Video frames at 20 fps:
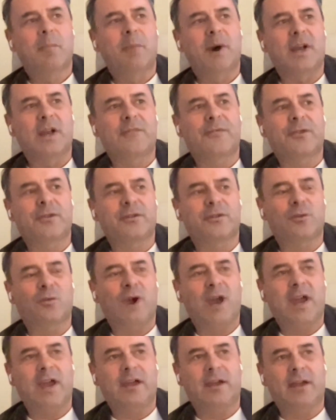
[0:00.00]
But if there's a
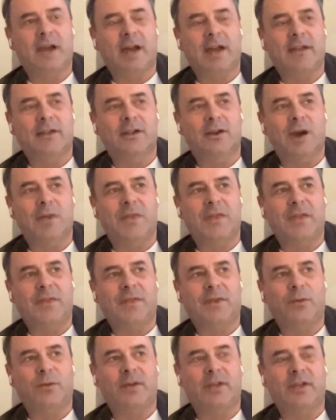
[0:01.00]
way, I think
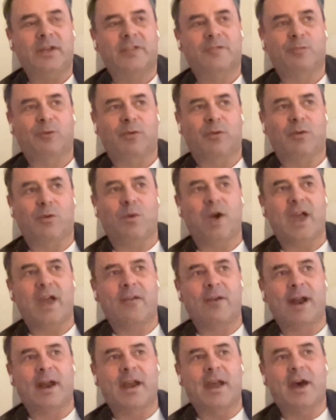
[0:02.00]
that we can explore a
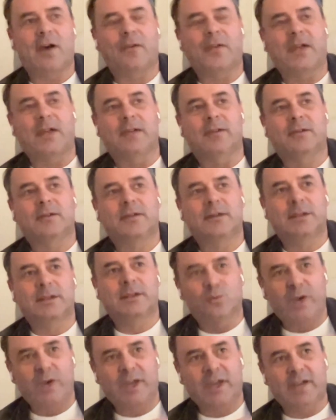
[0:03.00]
way right now that
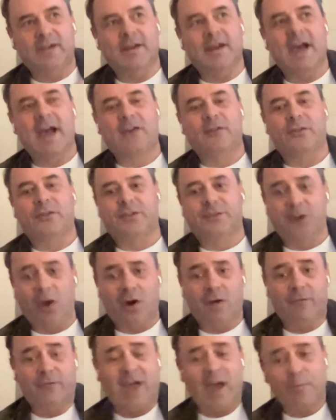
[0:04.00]
we can actually
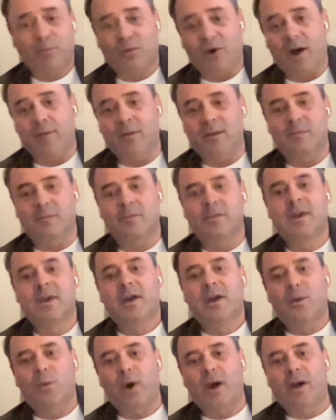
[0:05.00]
solve that problem
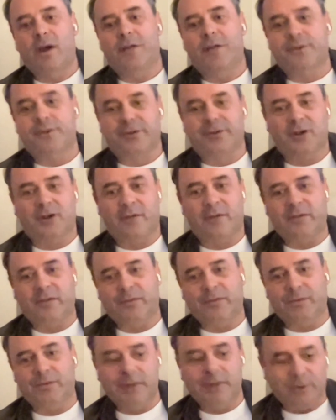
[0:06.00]
while also
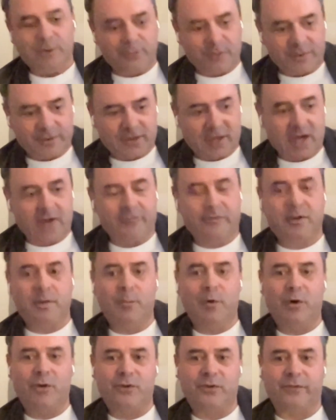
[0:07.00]
solving, this kind of
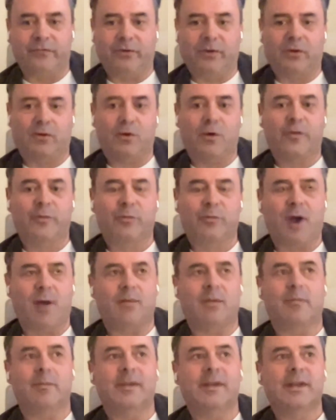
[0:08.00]
compulsion for growth
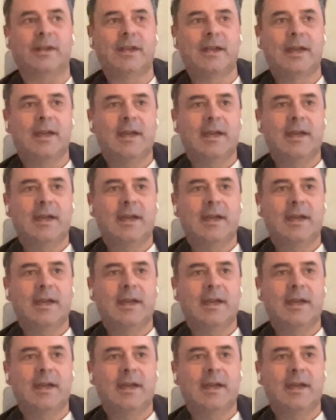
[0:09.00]
problem. And